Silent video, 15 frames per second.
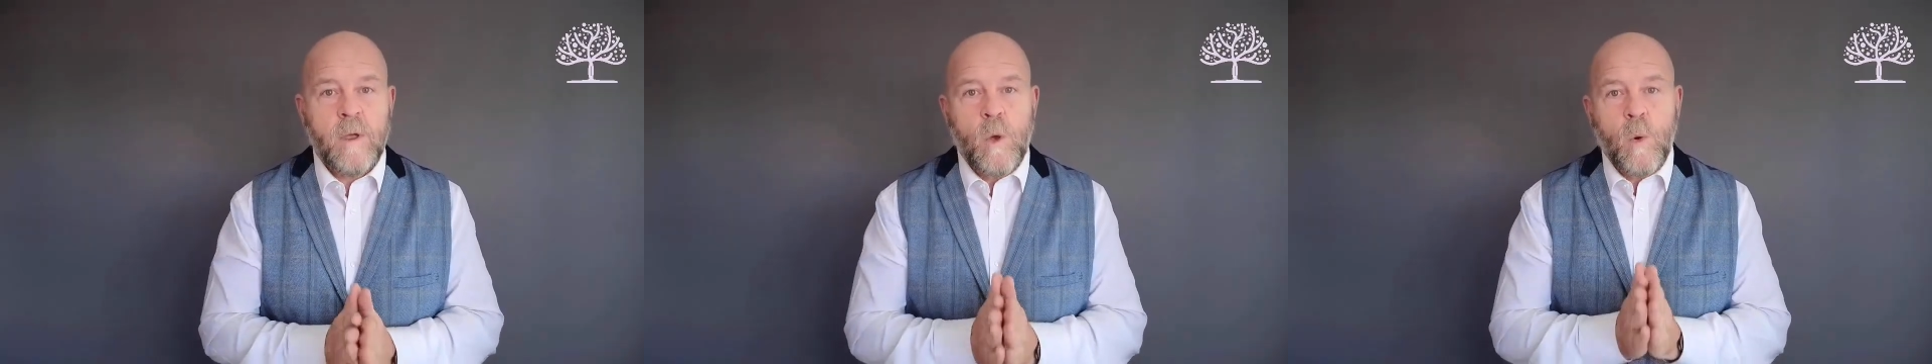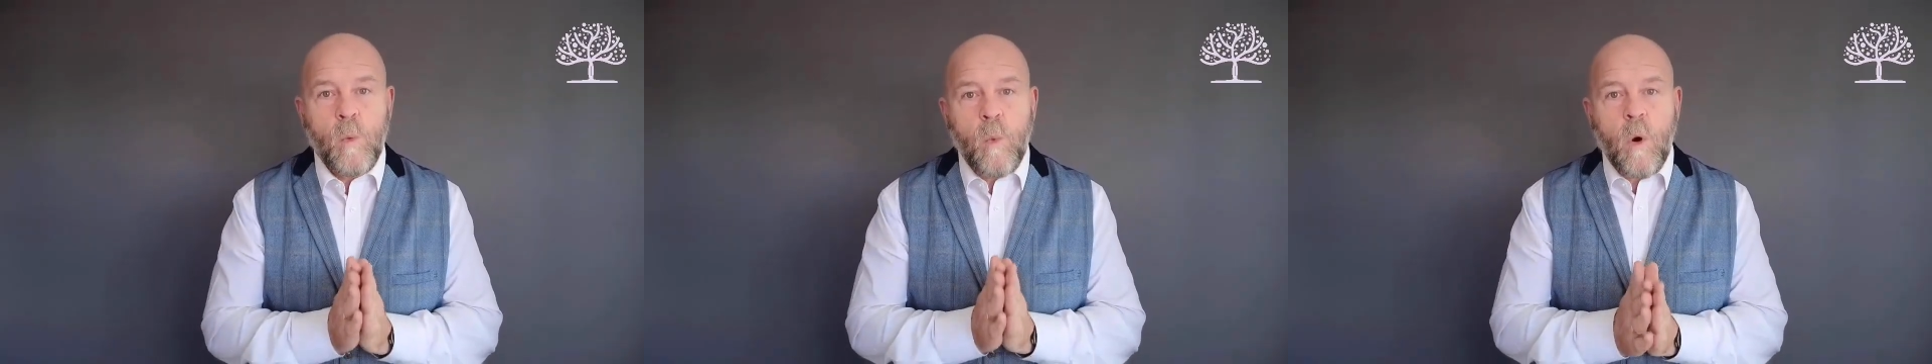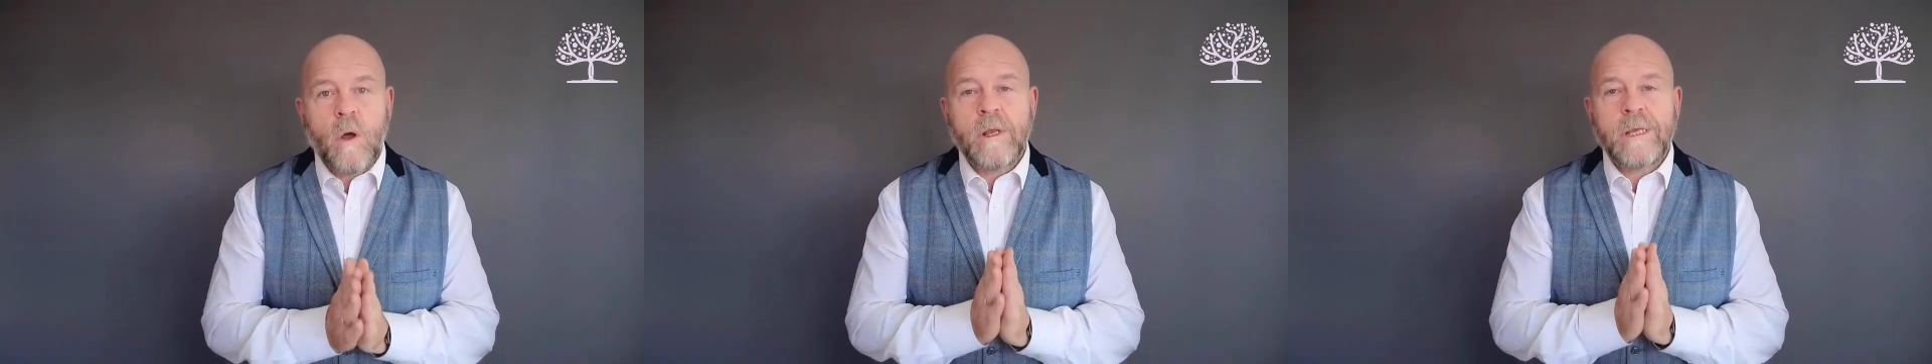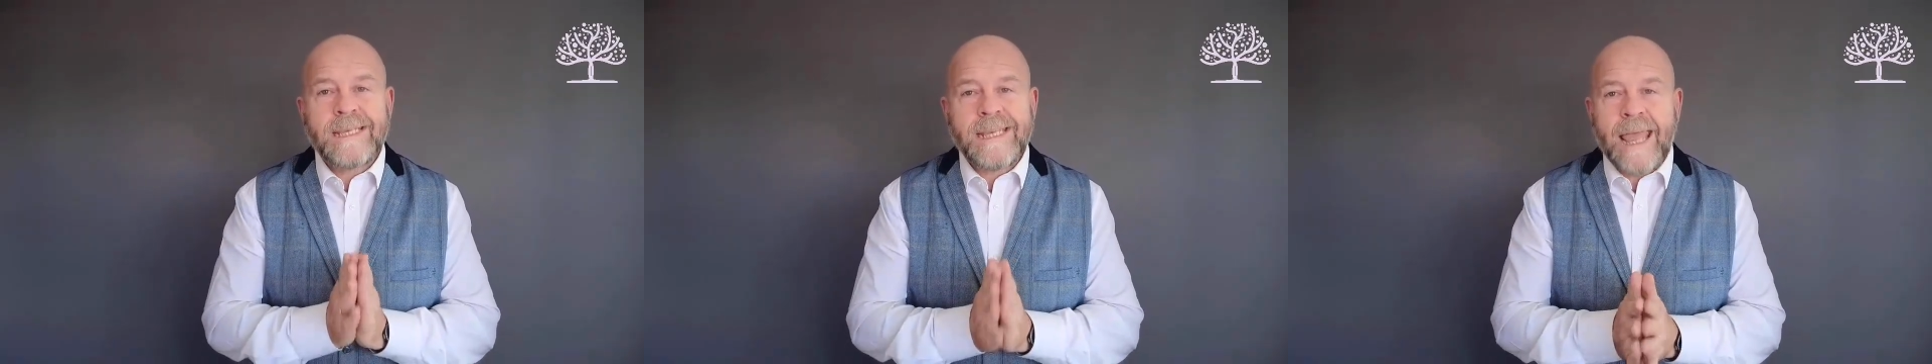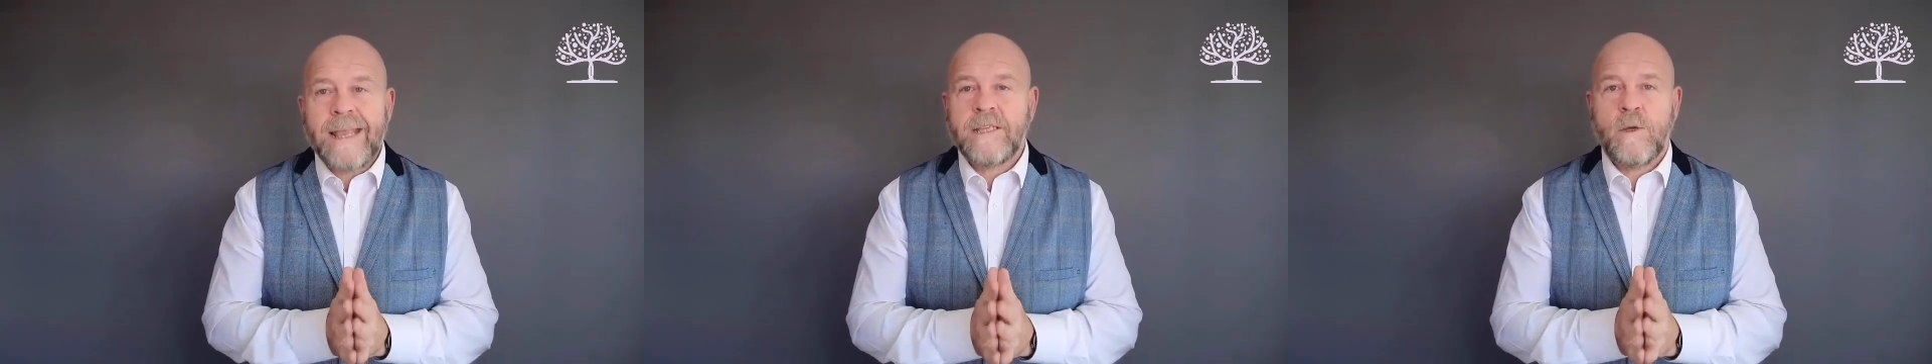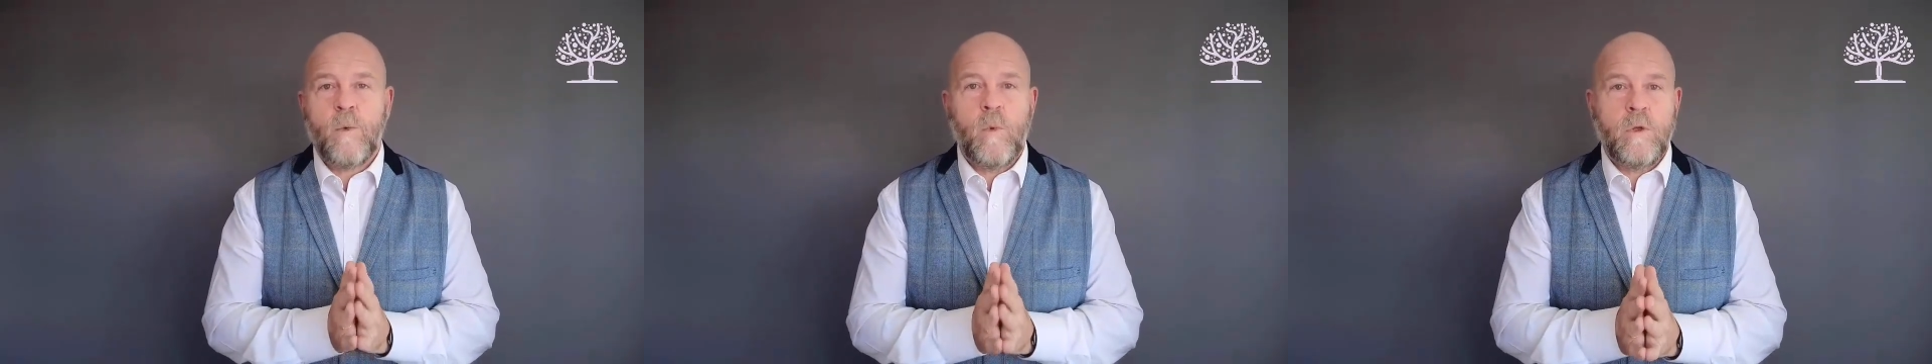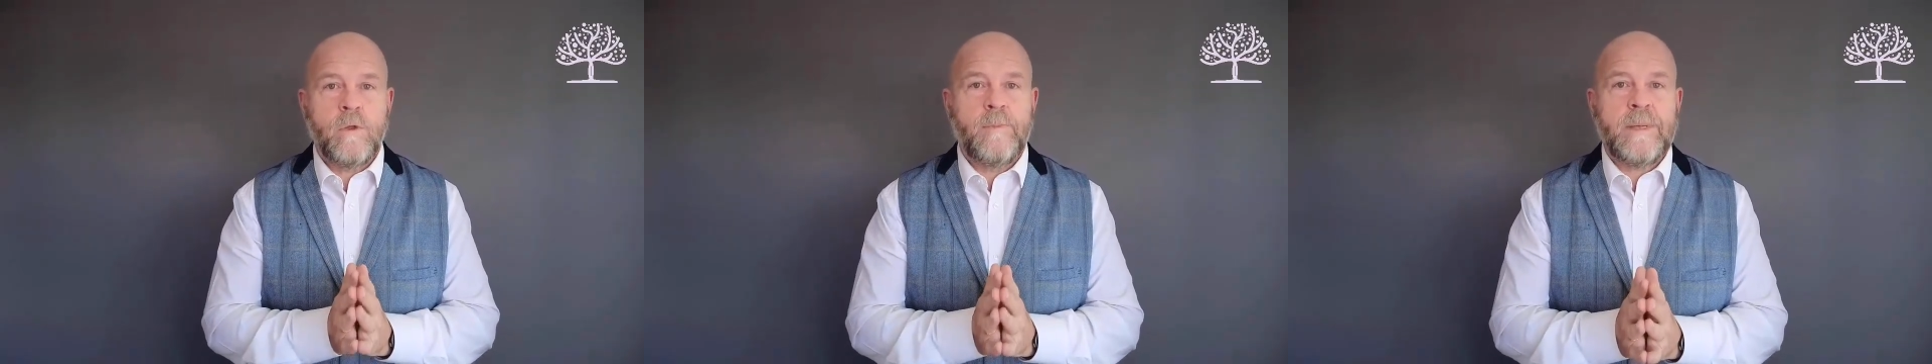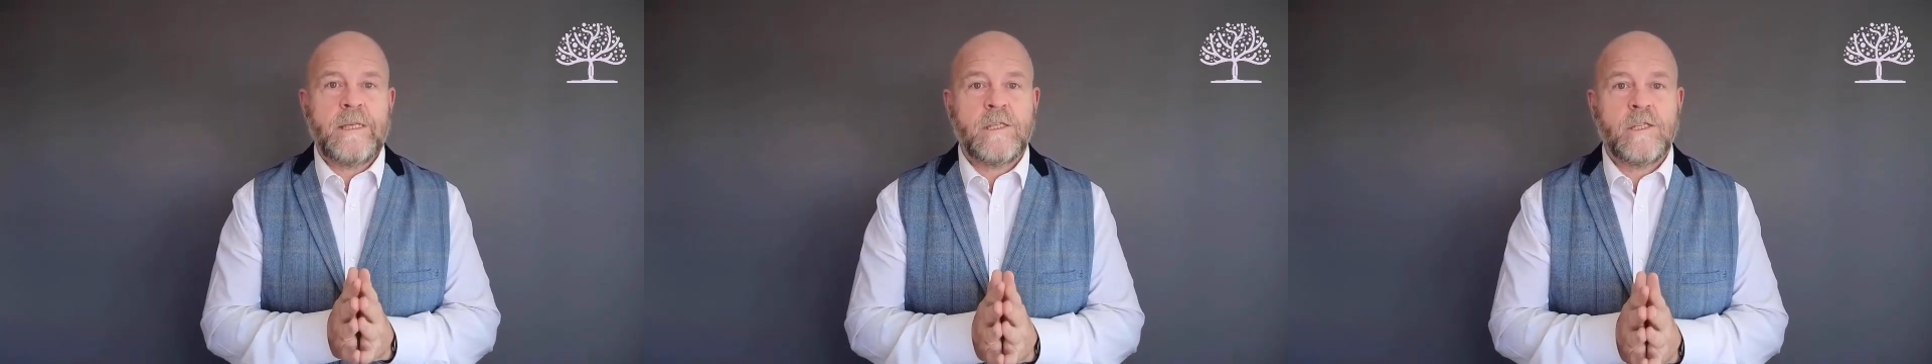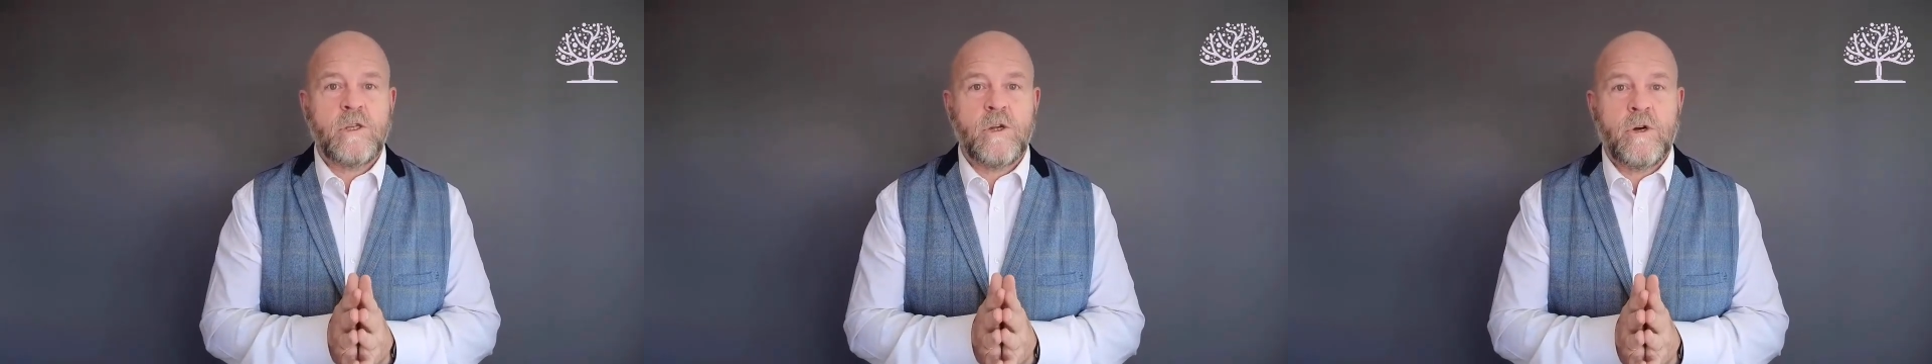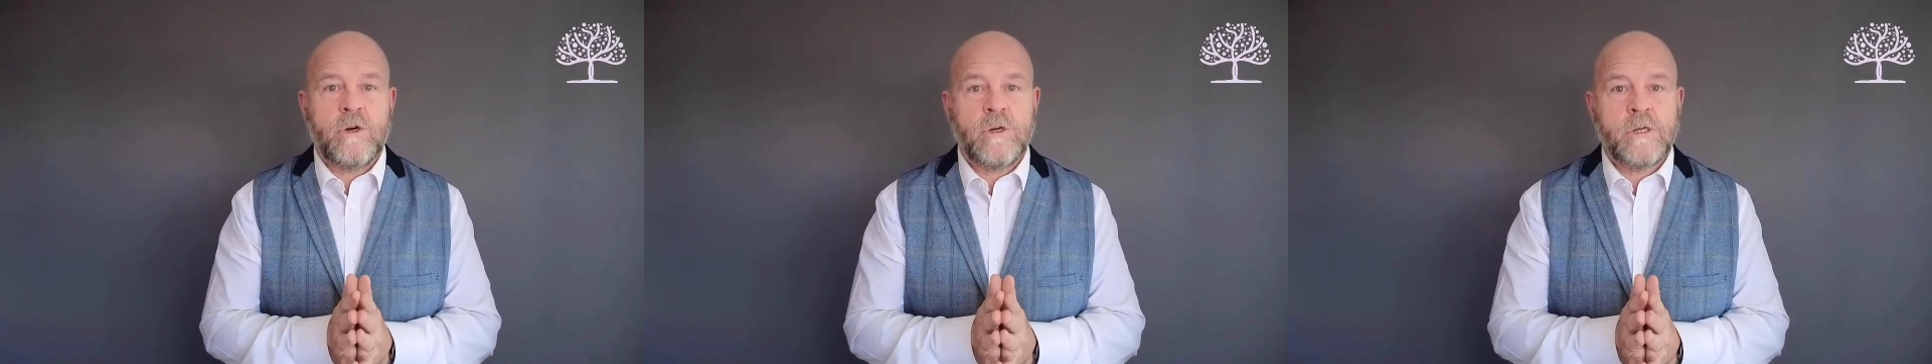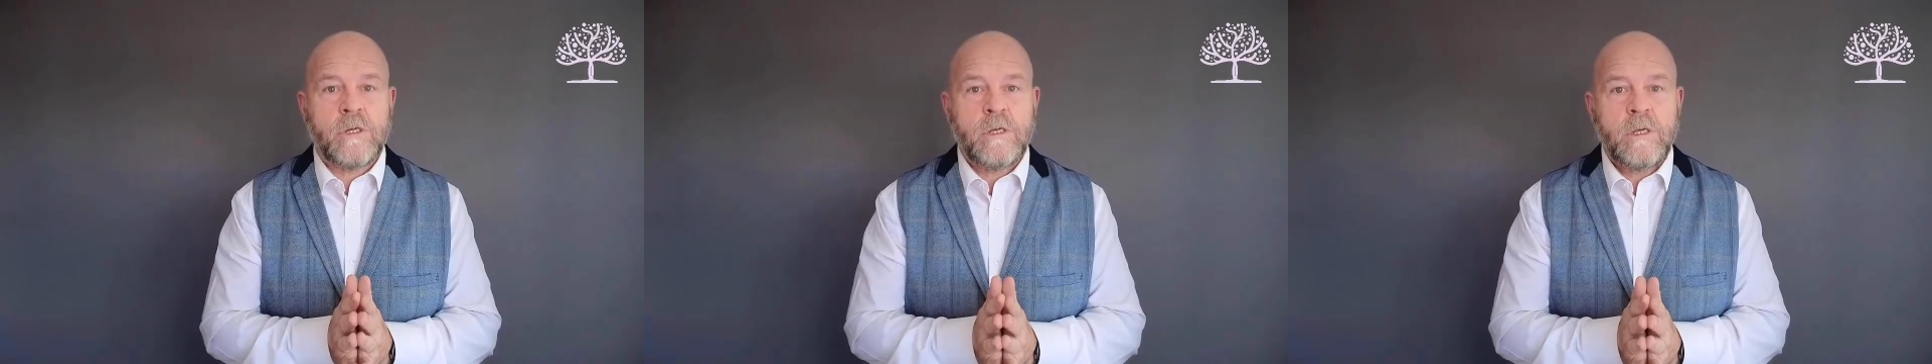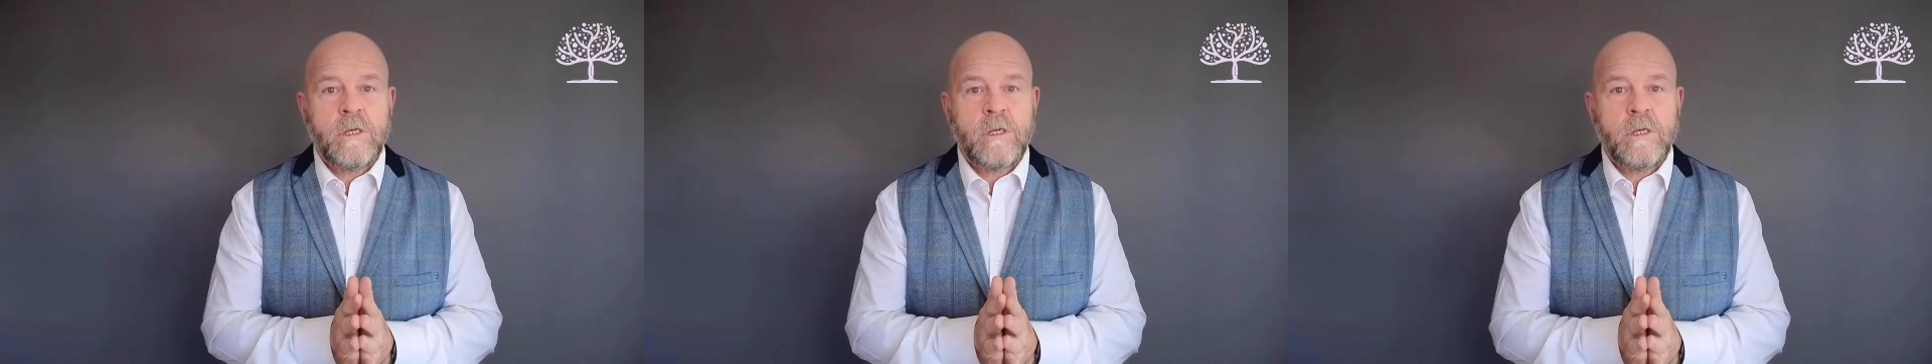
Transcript: What data will be stored?